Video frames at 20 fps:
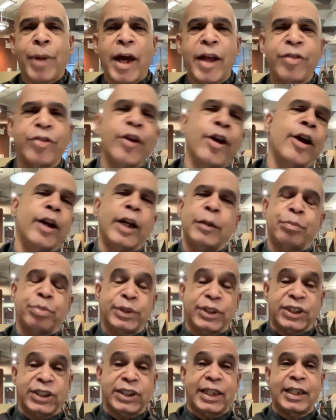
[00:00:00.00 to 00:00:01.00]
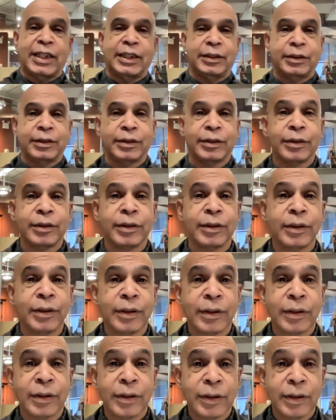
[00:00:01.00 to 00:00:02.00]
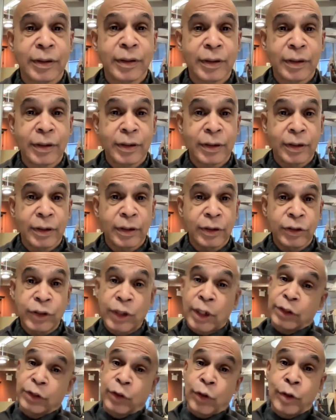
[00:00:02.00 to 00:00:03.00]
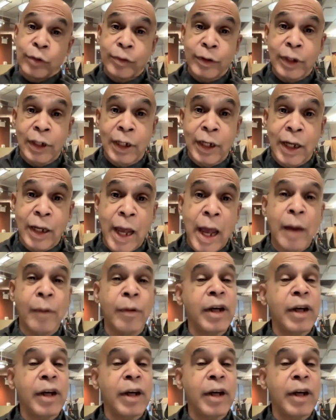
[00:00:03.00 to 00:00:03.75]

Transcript: by 30% just over the last,